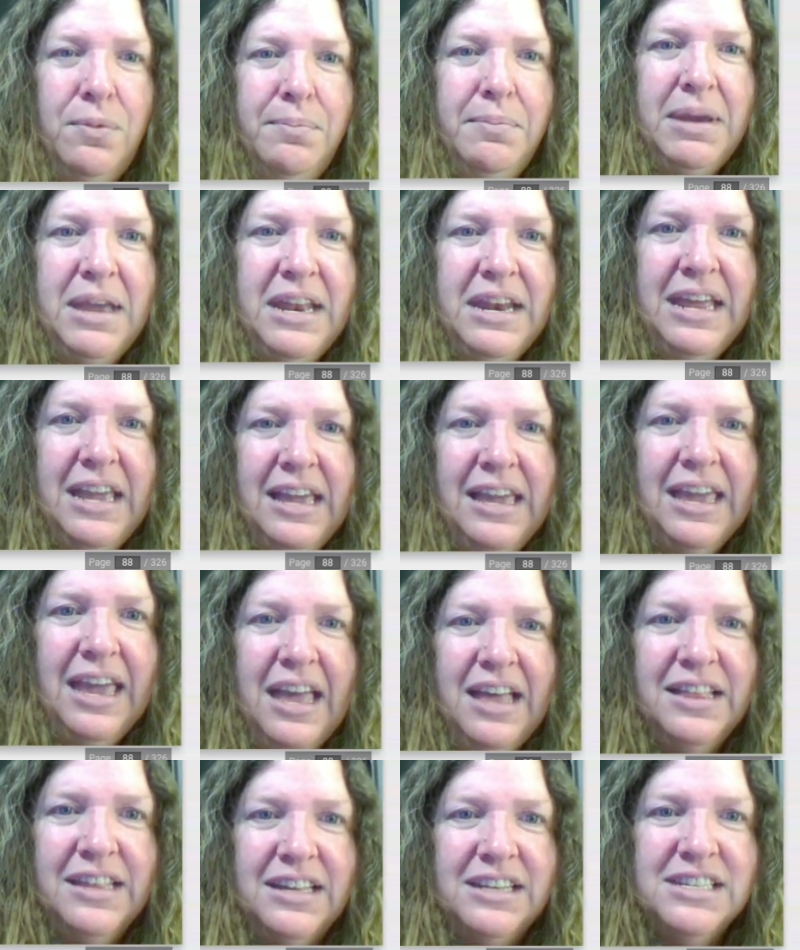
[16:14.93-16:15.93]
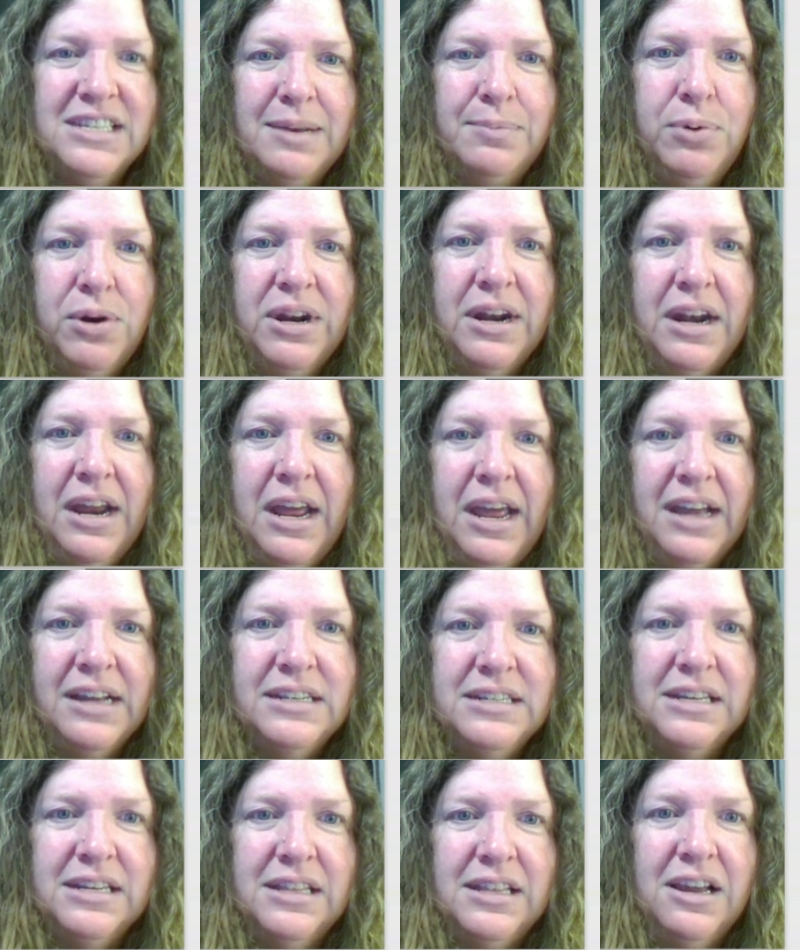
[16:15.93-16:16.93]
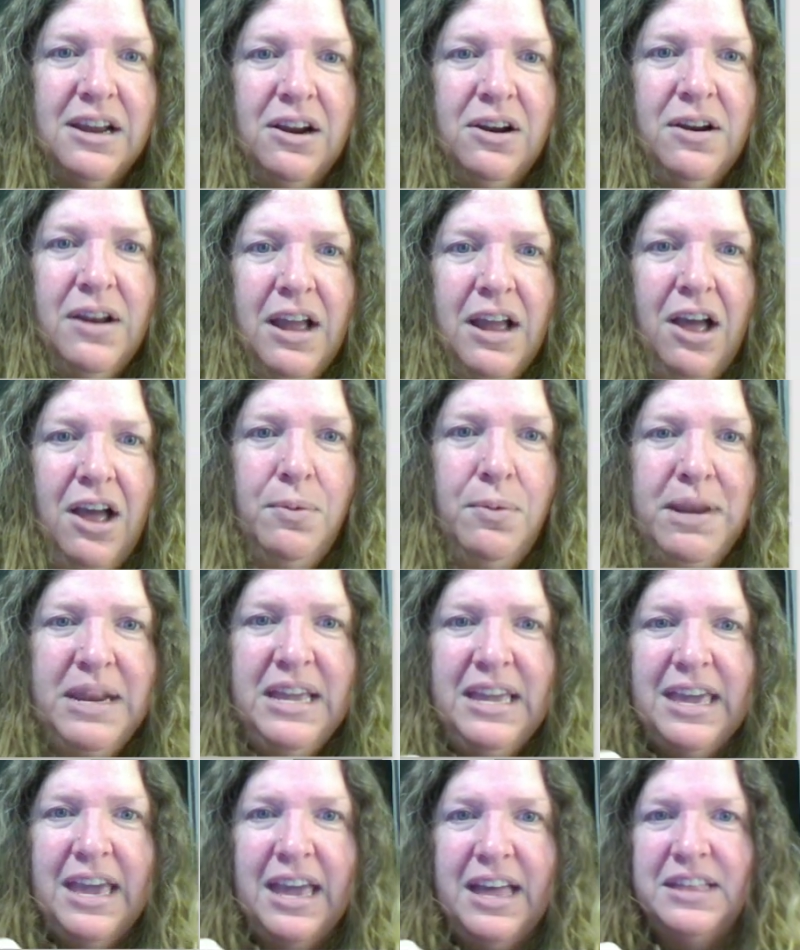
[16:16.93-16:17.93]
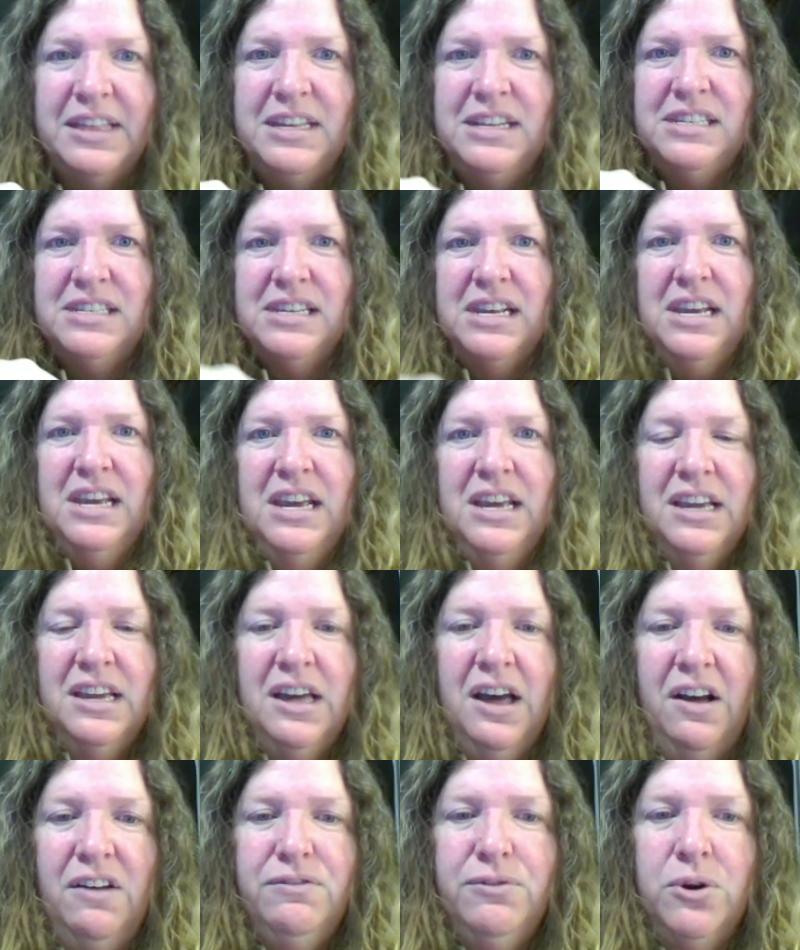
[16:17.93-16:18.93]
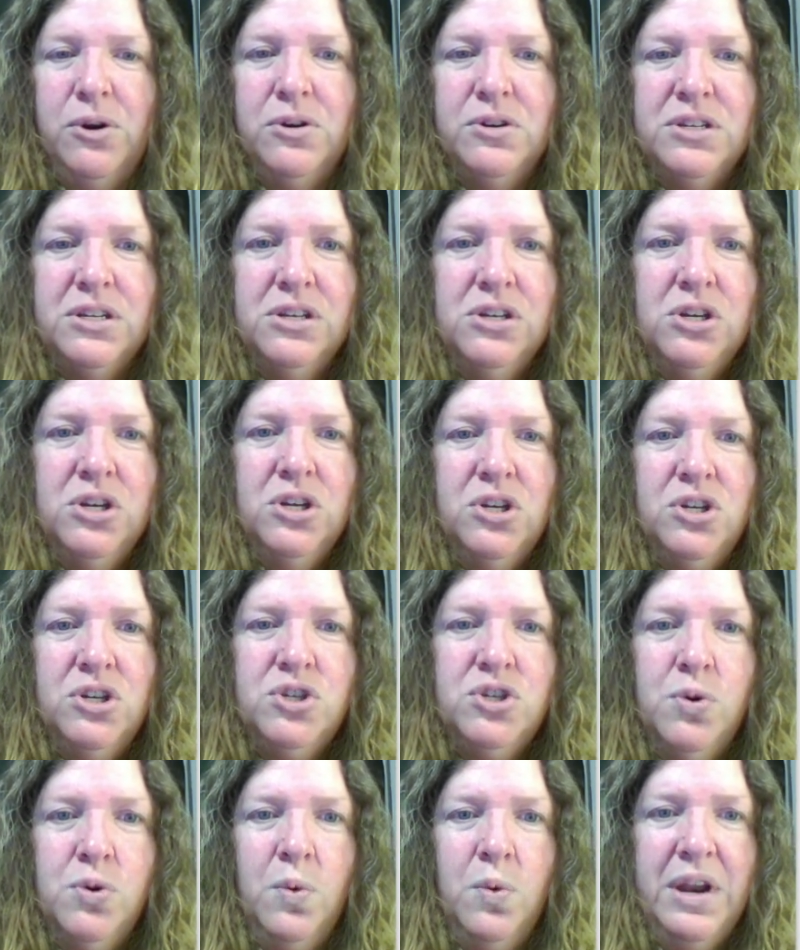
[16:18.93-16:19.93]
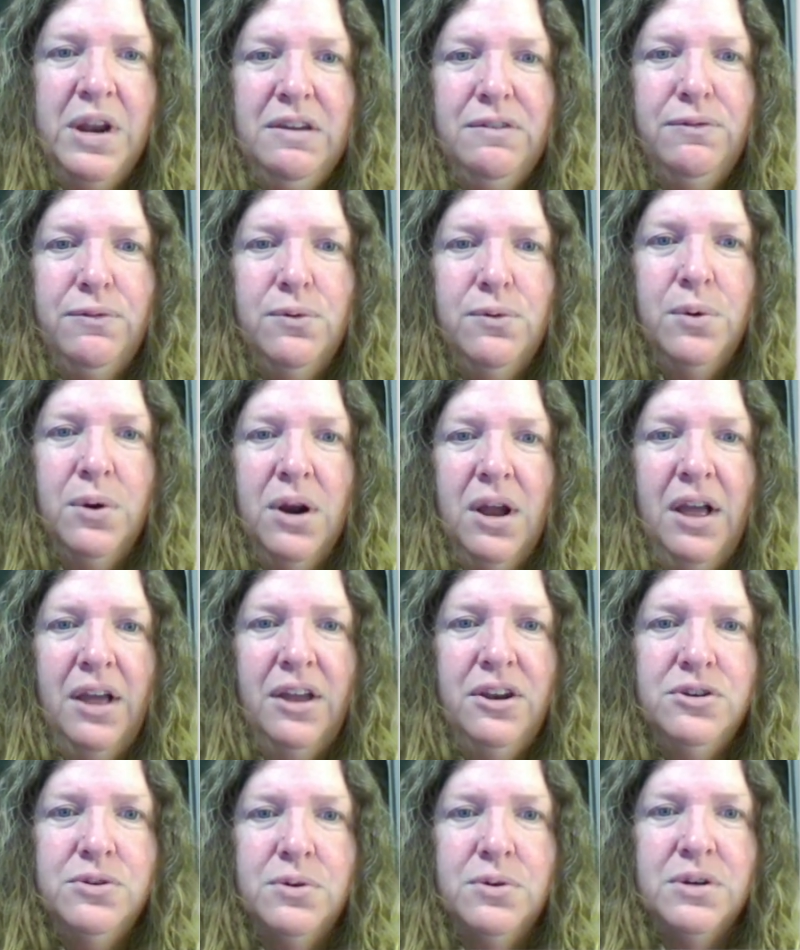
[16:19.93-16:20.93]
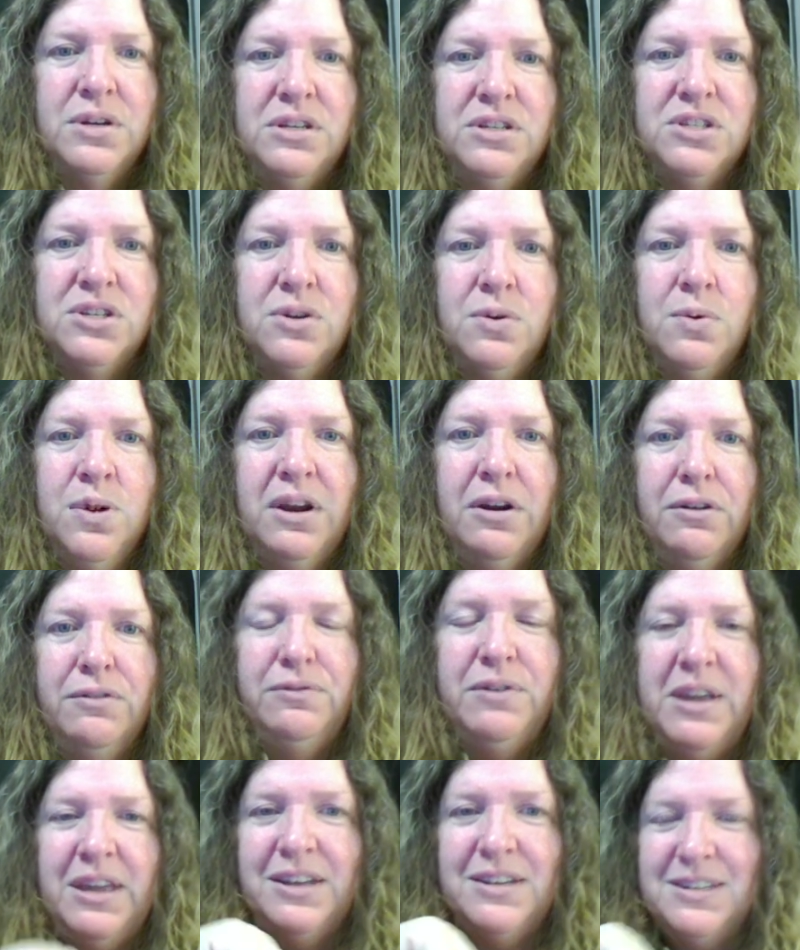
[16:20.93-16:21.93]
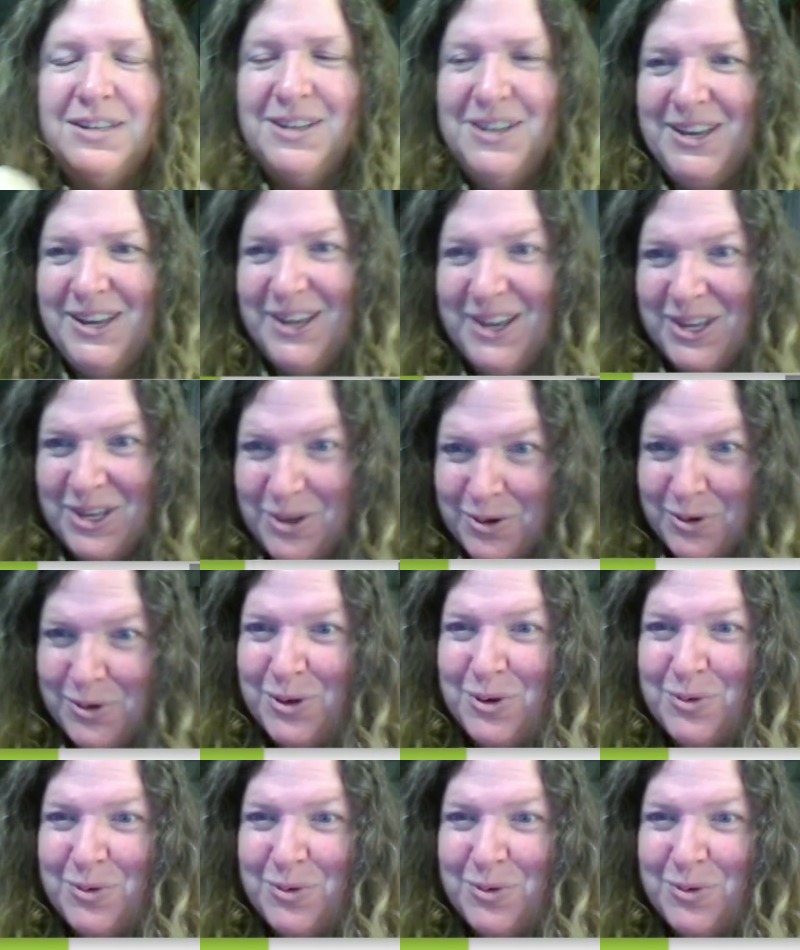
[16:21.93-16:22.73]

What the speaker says: how many gallons, I put an X in there, how many gallons covers 2,400 square feet?